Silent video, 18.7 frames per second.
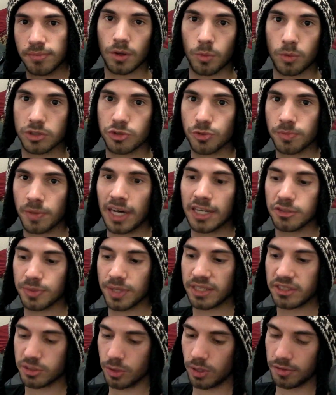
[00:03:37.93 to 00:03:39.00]
Which reminds me,
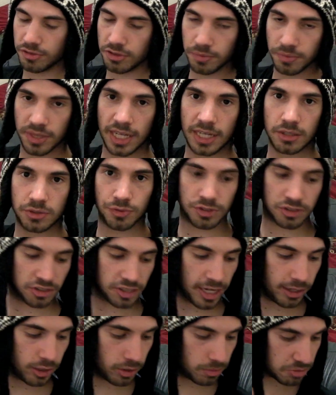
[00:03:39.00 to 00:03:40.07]
I still have some things for
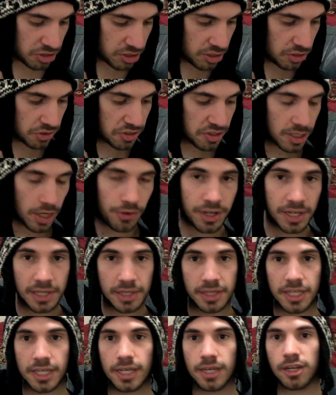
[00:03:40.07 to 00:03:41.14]
sale. I'm still selling
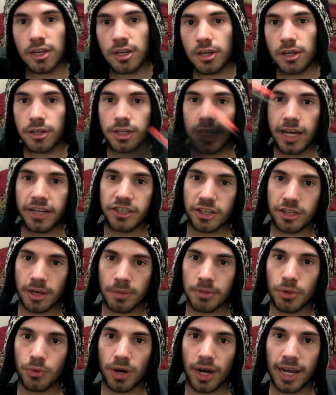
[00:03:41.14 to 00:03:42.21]
the
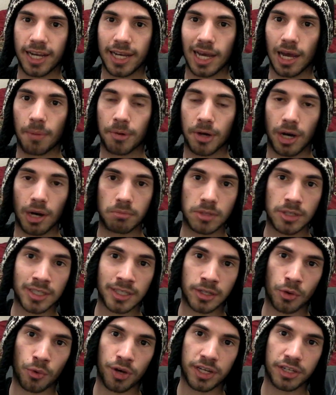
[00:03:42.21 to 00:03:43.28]
KJW Hi-Capa, I'm
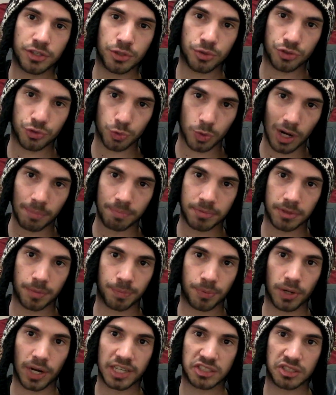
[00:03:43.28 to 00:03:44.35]
going to drop the
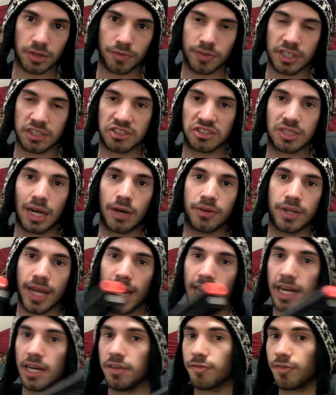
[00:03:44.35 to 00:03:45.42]
price of this down to
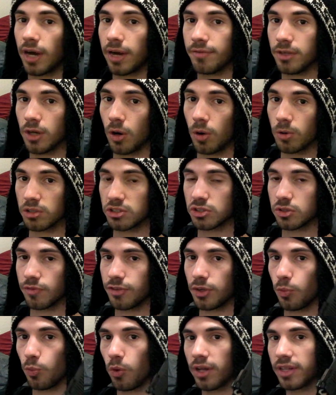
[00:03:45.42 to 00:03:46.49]
$85. So if
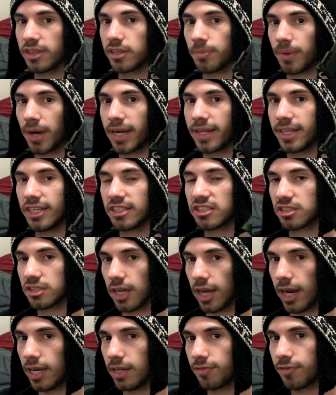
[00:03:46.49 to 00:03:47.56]
you want to buy this,
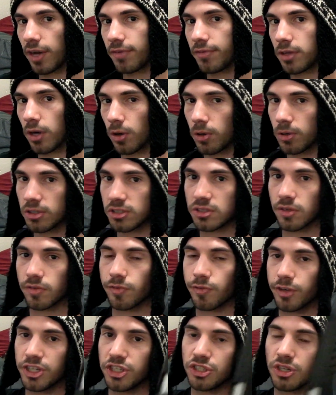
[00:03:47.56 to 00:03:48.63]
$85,
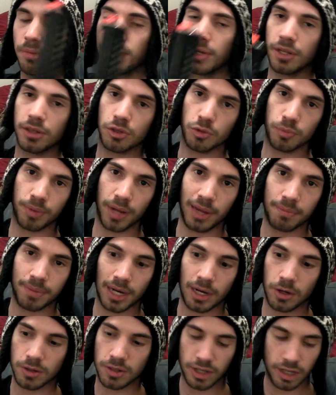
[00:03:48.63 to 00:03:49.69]
free shipping through
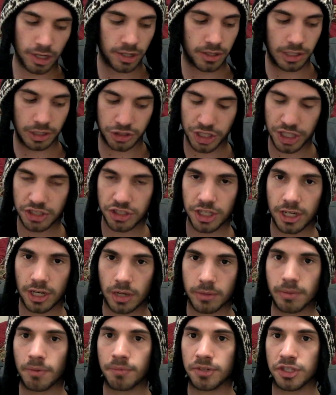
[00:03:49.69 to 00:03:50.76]
PayPal. The G&G
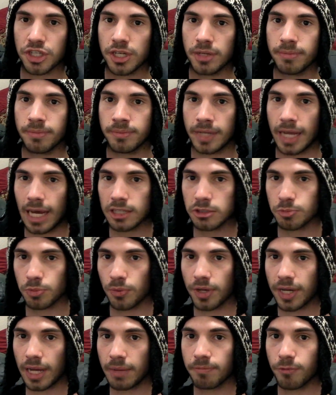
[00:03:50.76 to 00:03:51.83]
Combat Machine Gas
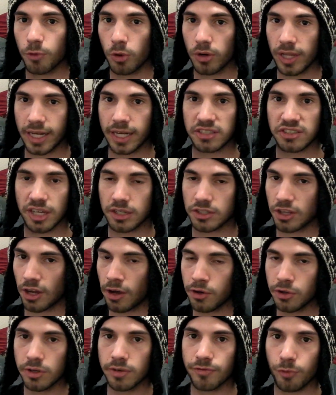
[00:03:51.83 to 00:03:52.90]
Blowback M4, like I said, is
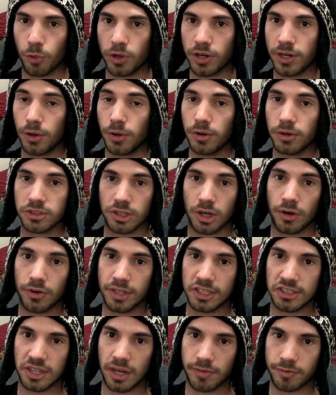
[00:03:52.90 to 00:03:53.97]
$140. All
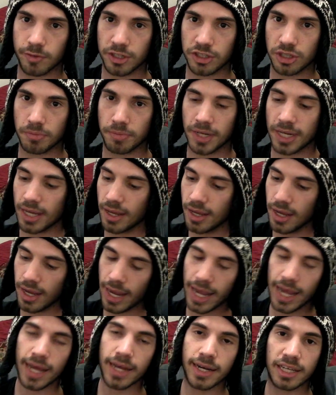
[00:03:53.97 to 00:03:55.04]
these have free shipping.
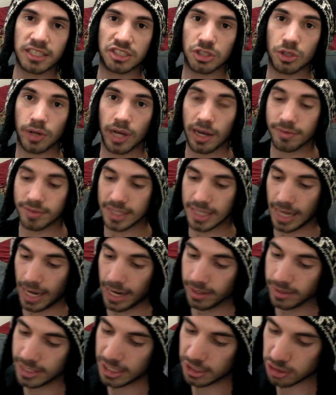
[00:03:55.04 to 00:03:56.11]
And I still have the
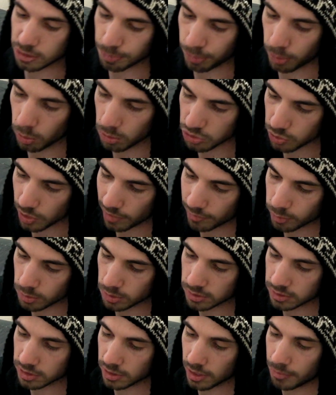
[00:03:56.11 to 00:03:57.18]
Aliens Pulse Rifle.
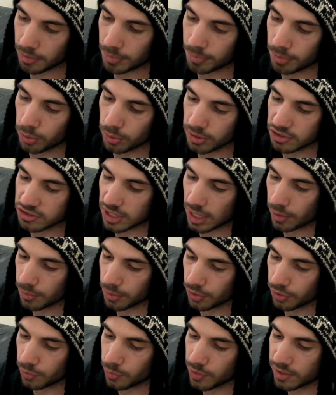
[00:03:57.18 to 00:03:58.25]
let let me pull this out
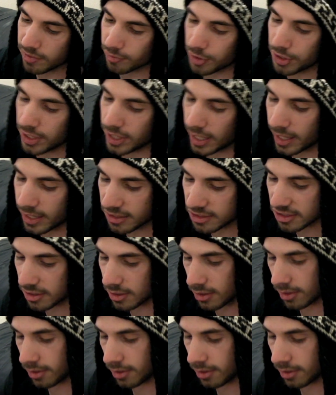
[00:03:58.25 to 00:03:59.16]
real quick for you guys.